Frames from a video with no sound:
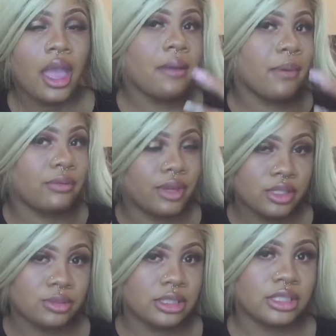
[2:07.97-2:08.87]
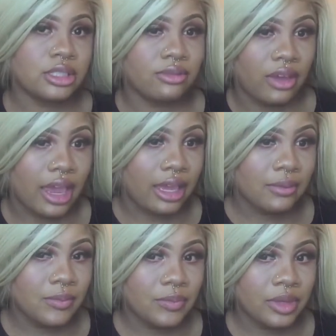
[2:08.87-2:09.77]
If my face wasn't just fat,
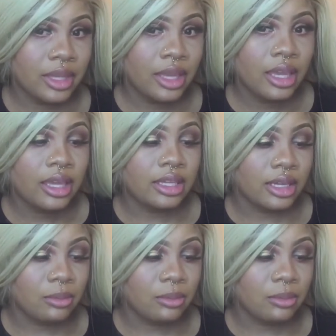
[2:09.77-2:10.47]
then